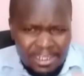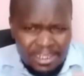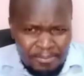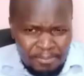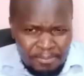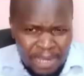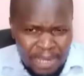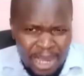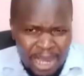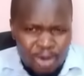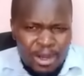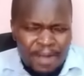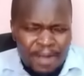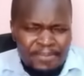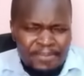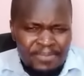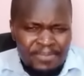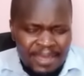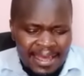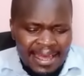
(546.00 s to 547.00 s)
in
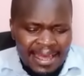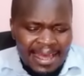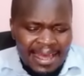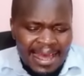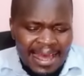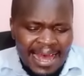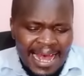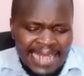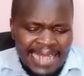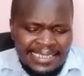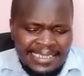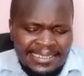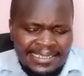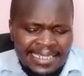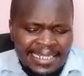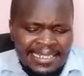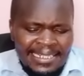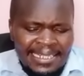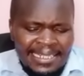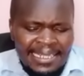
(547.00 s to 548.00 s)
power as
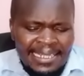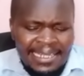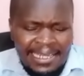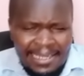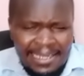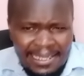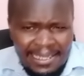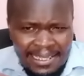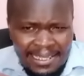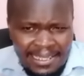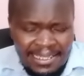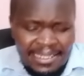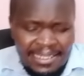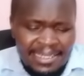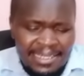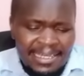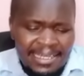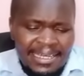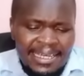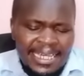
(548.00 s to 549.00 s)
they delay
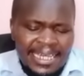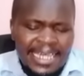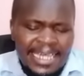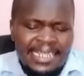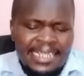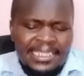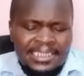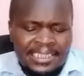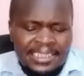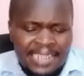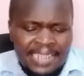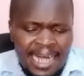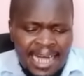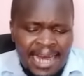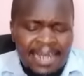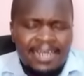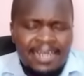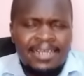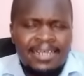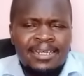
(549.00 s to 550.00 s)
and
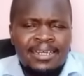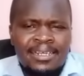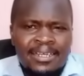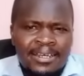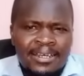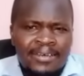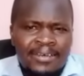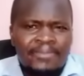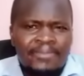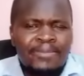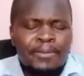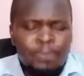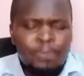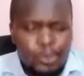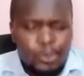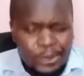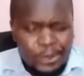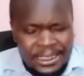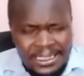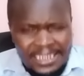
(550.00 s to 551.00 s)
drag the
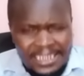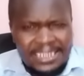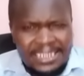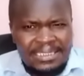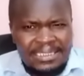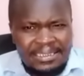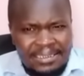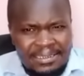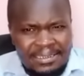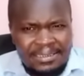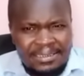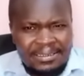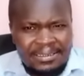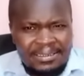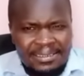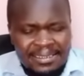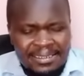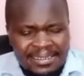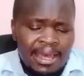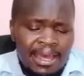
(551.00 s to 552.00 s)
proceedings.